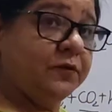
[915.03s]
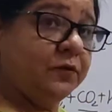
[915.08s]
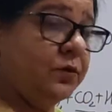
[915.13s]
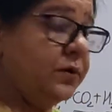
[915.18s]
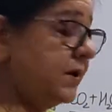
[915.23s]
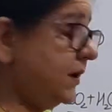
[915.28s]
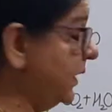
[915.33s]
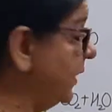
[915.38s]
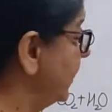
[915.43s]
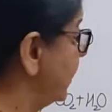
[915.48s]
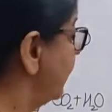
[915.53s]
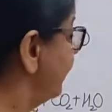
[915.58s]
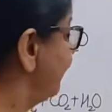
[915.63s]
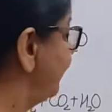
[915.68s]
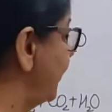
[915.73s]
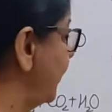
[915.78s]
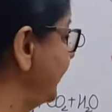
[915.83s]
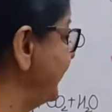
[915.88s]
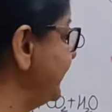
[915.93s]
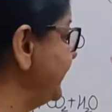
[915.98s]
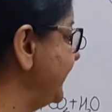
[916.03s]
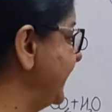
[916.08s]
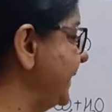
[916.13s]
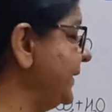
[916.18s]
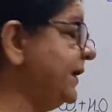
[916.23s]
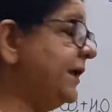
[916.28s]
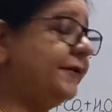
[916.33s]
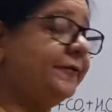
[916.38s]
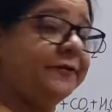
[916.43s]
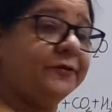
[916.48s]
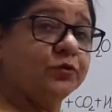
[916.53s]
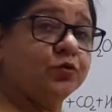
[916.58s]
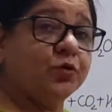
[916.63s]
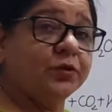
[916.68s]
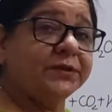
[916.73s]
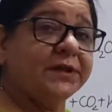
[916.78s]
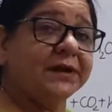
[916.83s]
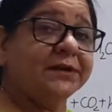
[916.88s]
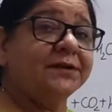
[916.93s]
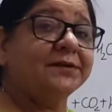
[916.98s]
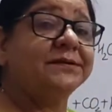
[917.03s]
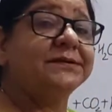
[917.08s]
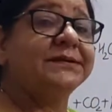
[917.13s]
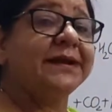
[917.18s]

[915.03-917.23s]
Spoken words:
soda 0.10H2O, that is